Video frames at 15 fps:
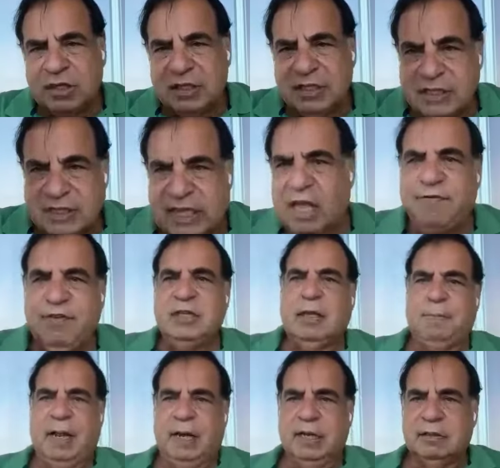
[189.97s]
saving the
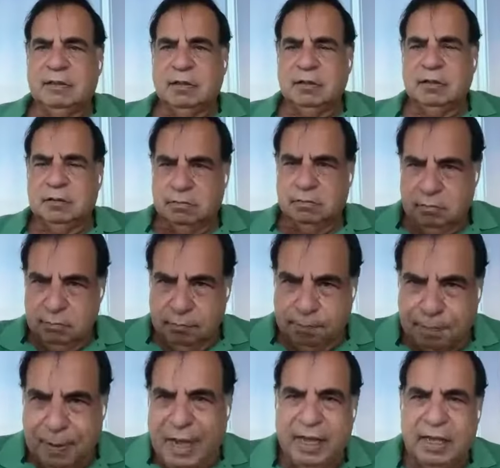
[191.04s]
planet
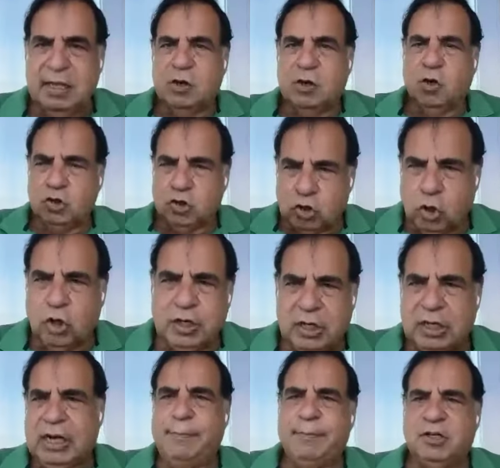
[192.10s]
by
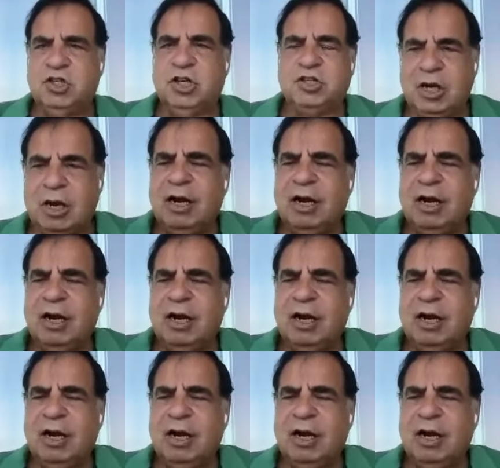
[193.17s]
controlling climate change.